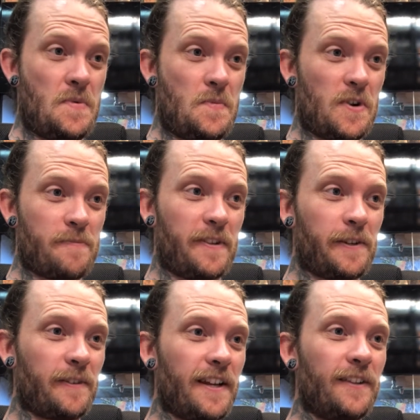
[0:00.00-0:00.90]
watch my
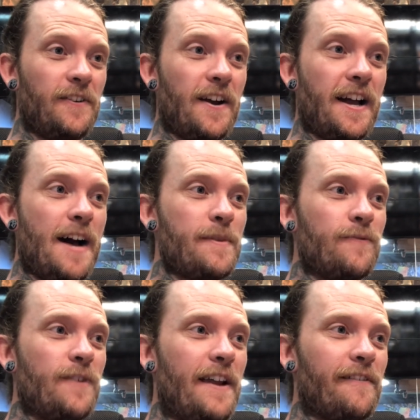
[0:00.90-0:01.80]
little Gill and I army
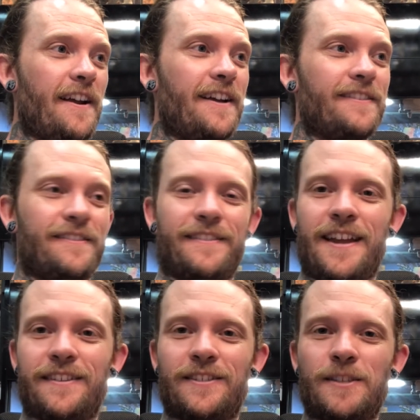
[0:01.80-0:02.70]
run around
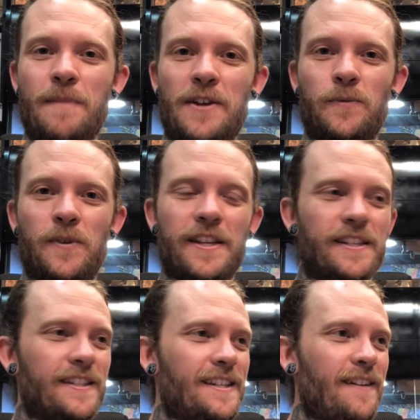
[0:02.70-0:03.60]
and smash woodies
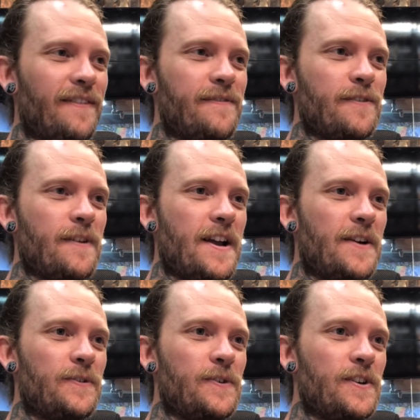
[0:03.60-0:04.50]
and stuff
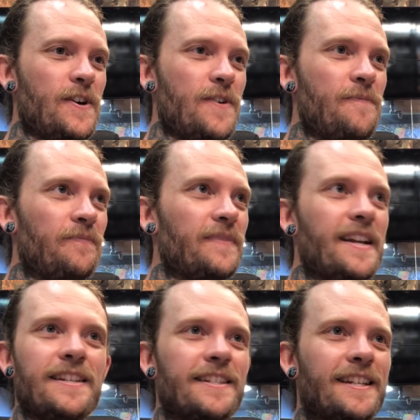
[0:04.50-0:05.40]
everywhere, or, you know,
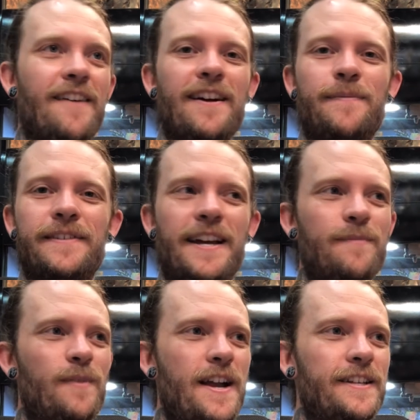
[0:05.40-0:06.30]
scurry up and
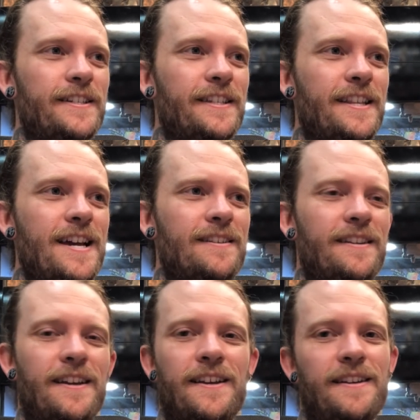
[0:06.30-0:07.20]
down branches and that.
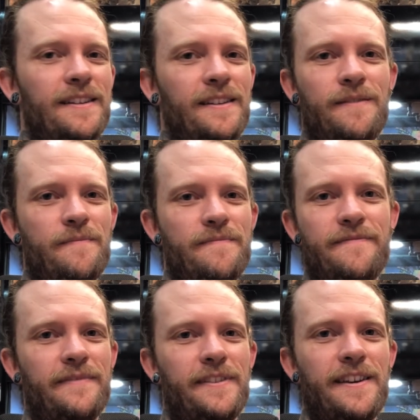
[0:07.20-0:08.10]

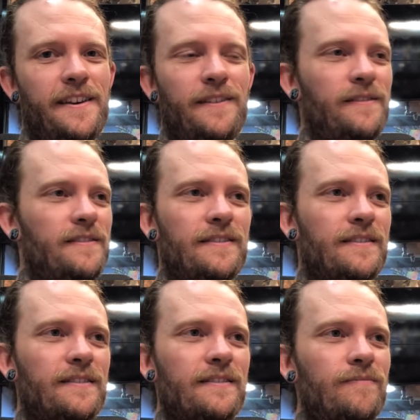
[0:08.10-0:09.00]
Yeah.
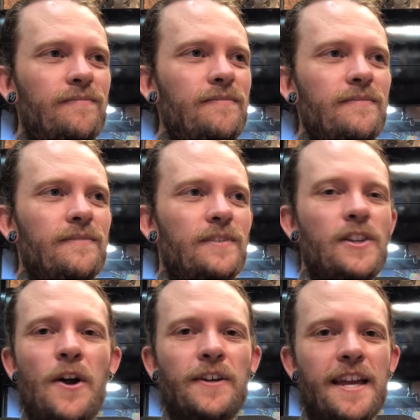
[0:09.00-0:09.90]
You
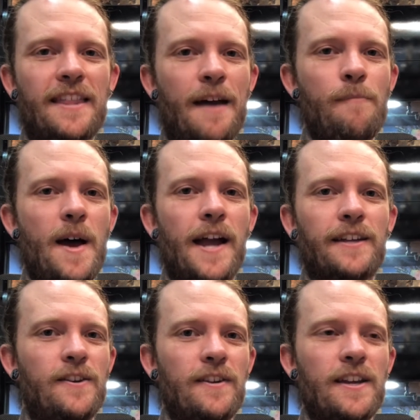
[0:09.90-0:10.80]
don't get that
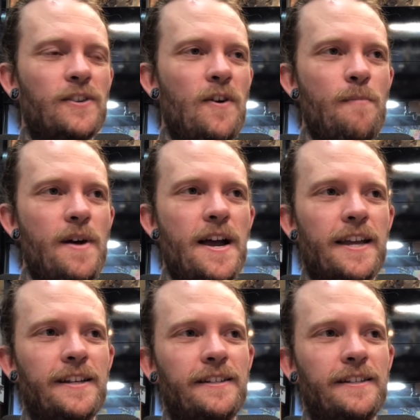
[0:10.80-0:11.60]
back. You don't get time back.